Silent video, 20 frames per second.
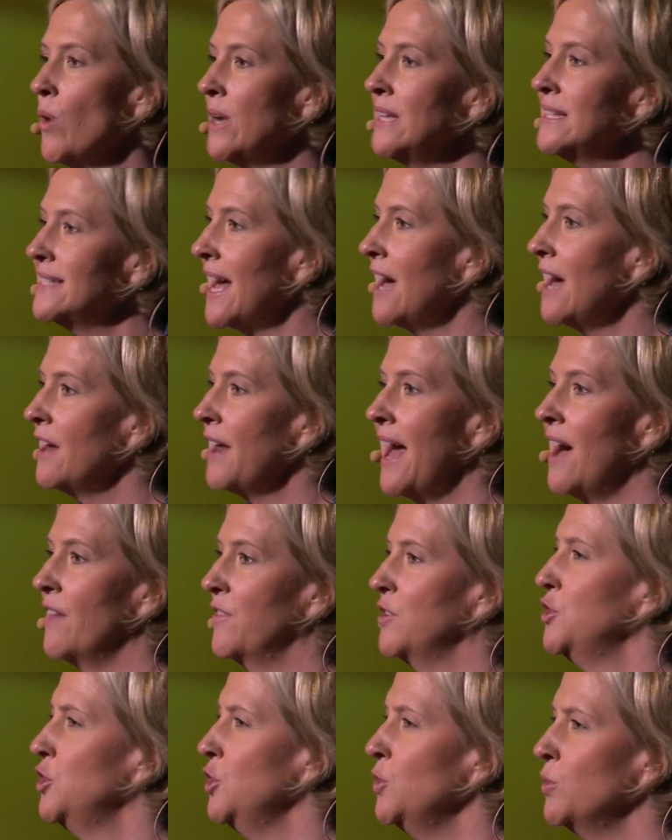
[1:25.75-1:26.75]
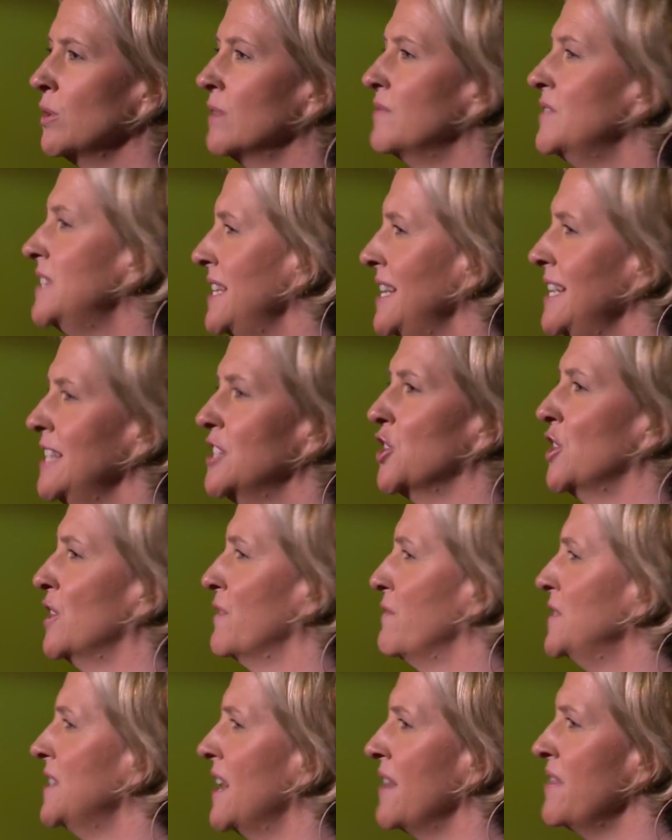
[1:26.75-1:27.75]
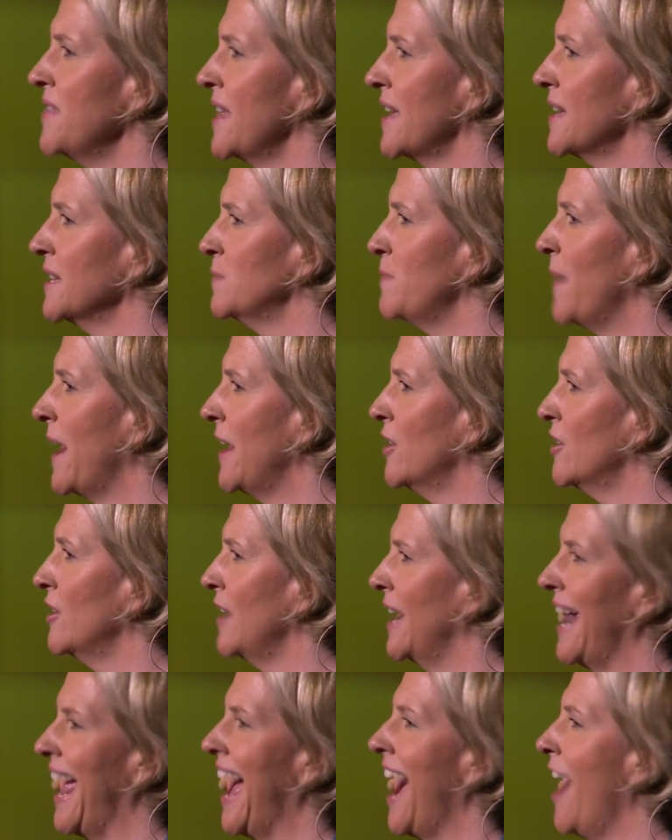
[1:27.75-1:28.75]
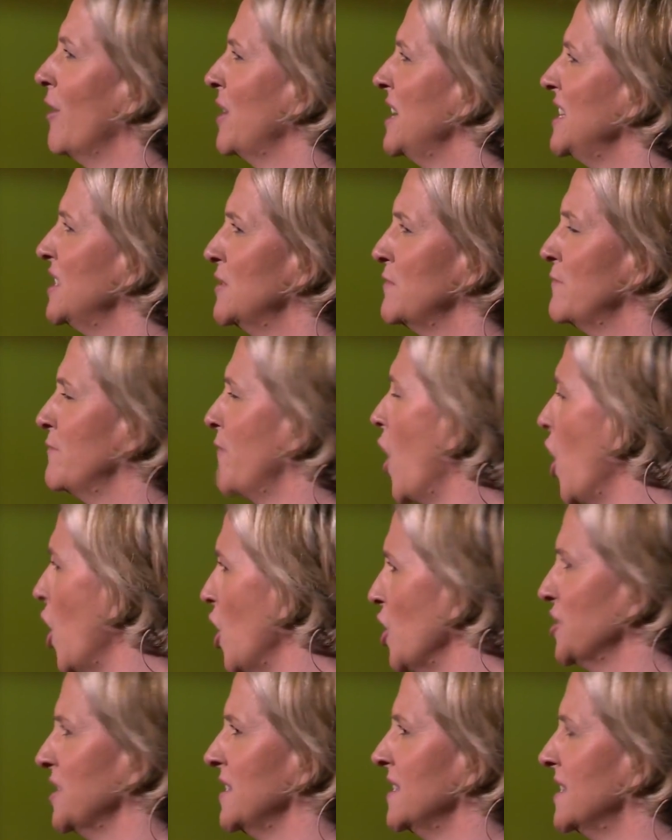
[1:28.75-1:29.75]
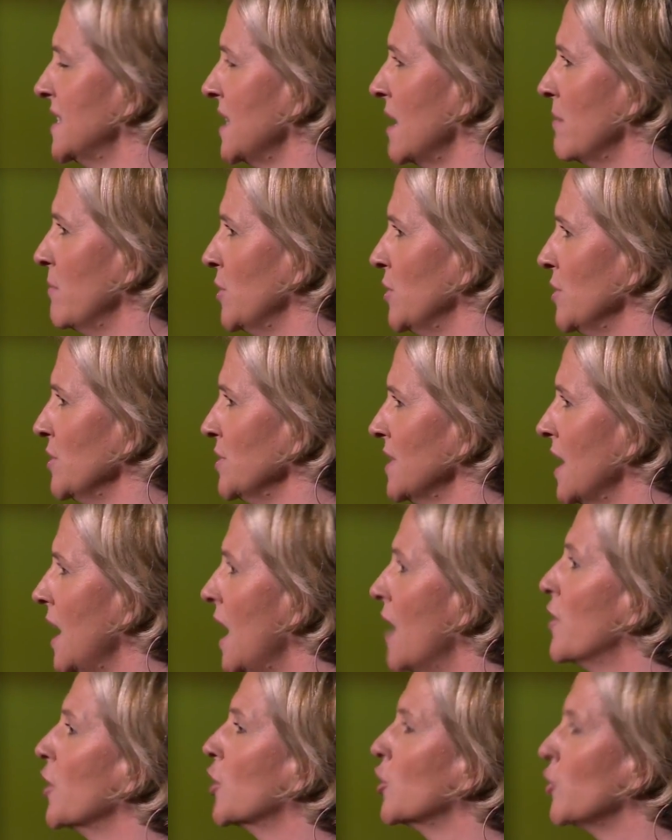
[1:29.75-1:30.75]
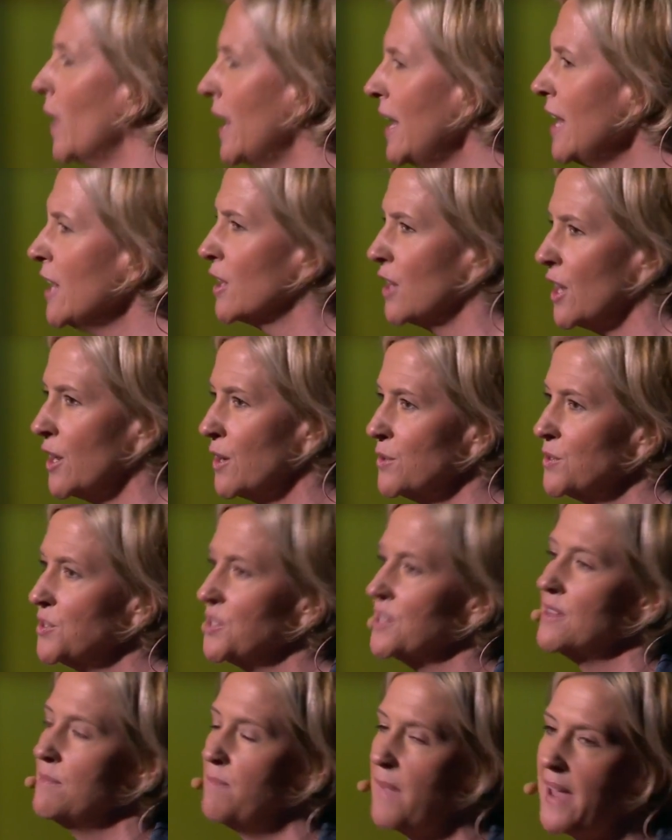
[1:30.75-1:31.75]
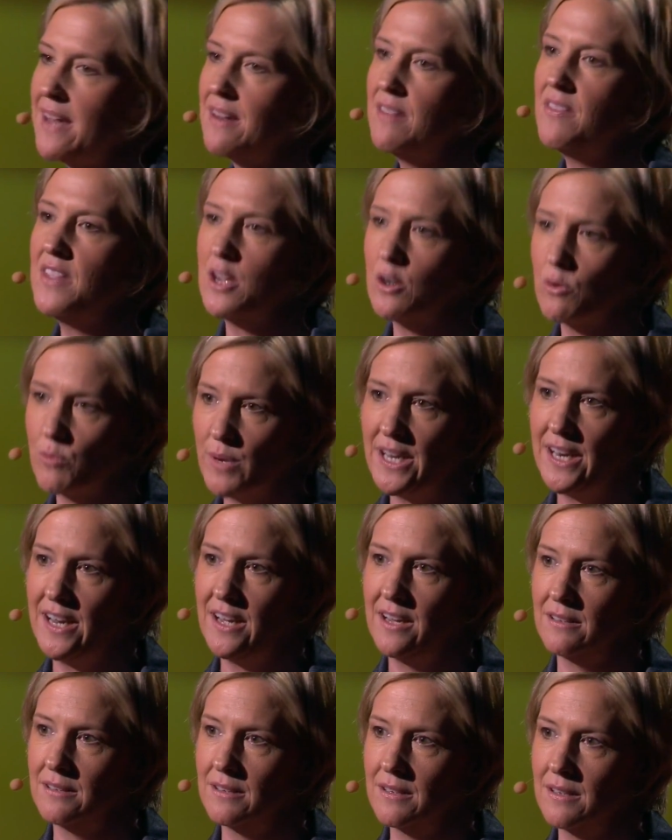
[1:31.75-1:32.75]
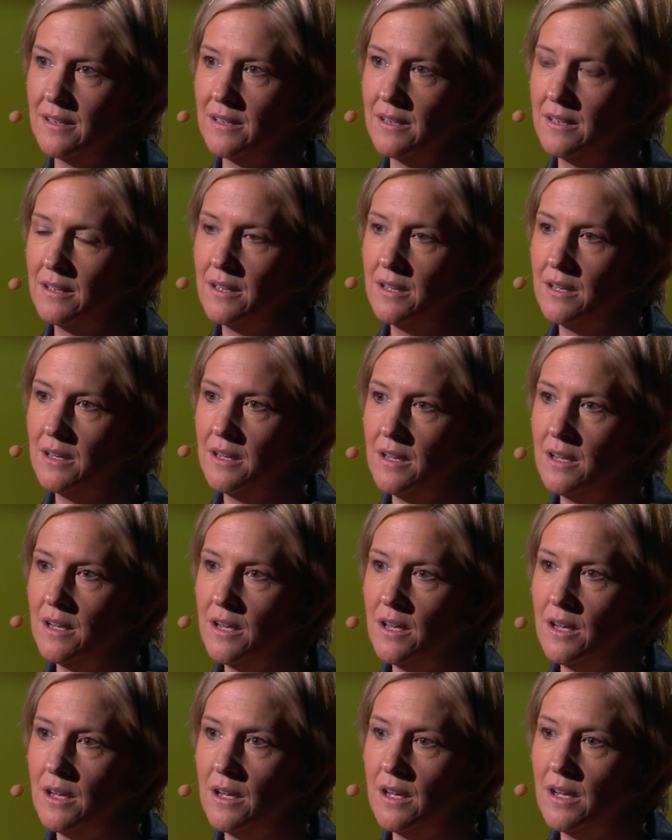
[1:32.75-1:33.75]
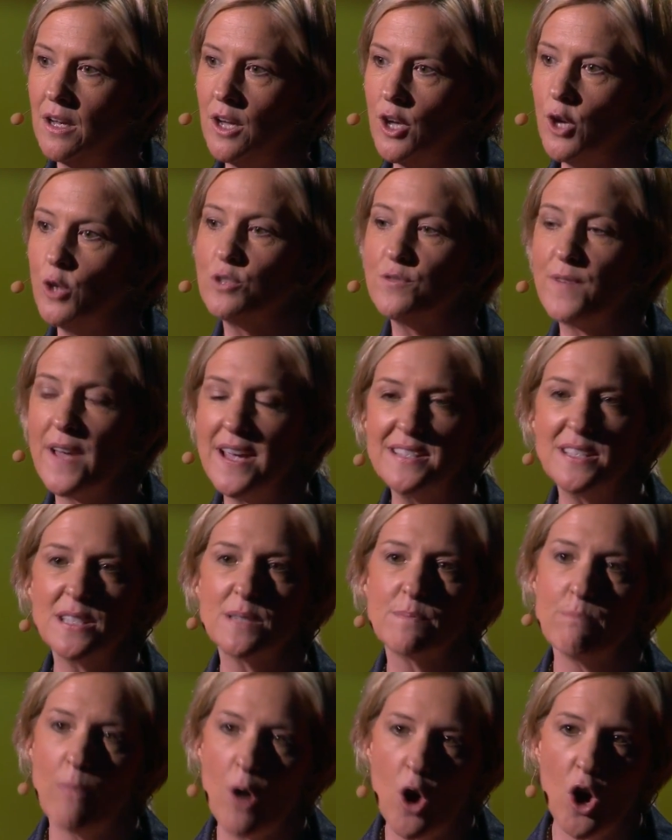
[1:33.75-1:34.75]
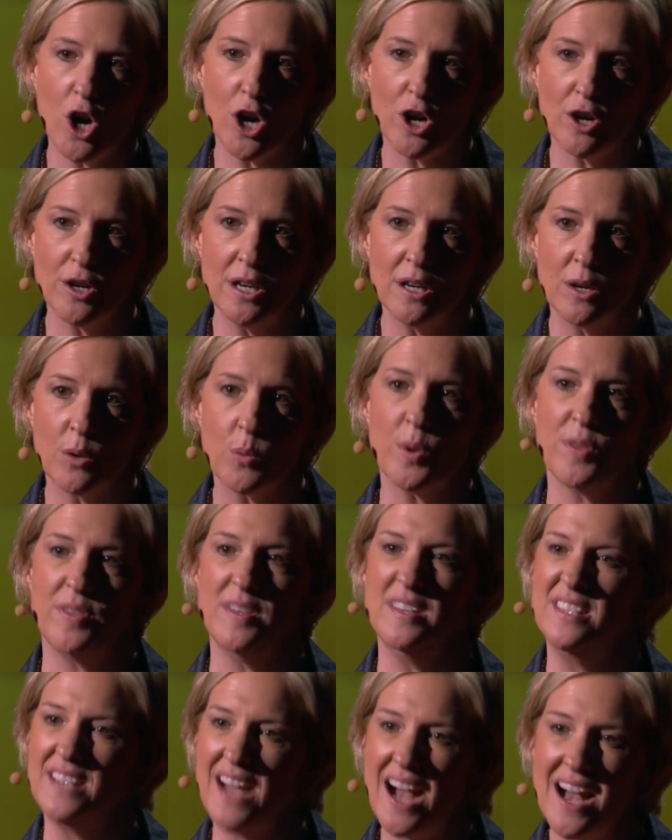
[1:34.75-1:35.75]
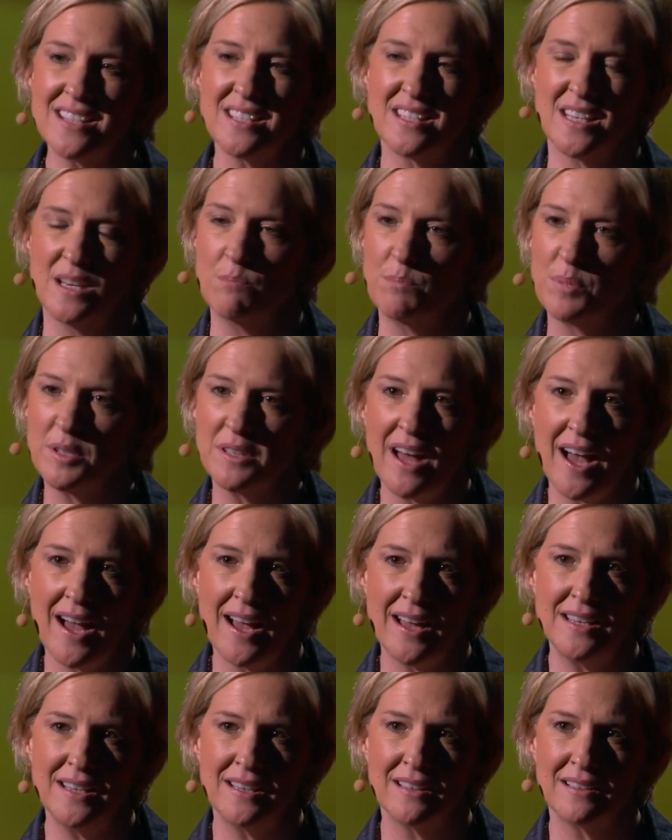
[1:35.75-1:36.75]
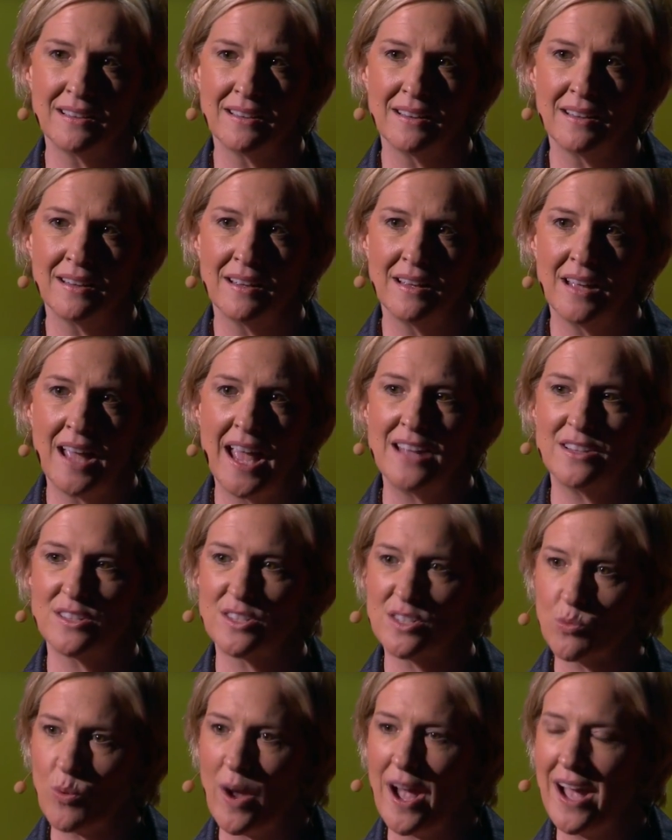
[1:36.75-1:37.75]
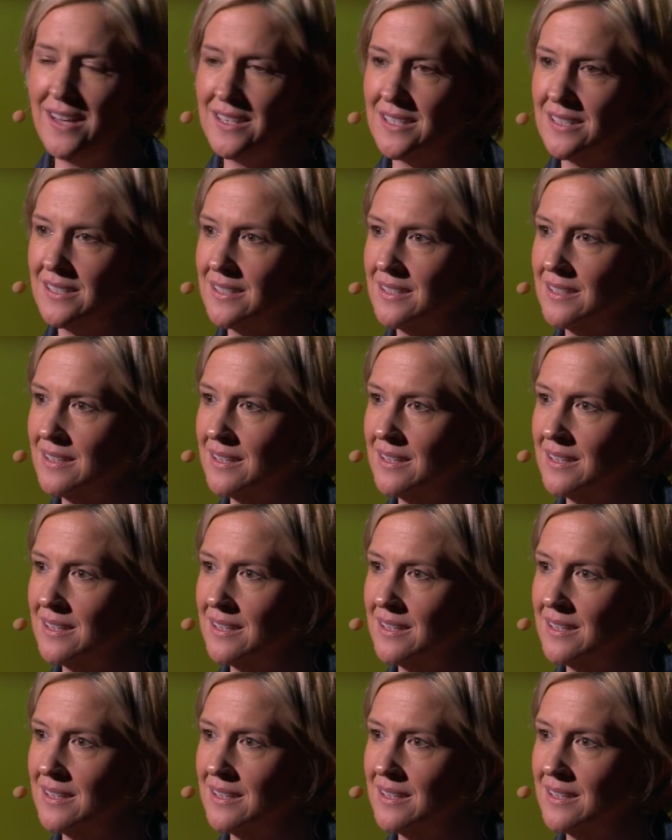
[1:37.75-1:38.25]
points out how the doer of deeds could have done things better and how he falls and stumbles. The credit goes to the man in the arena, whose face is marred with dust and blood and sweat.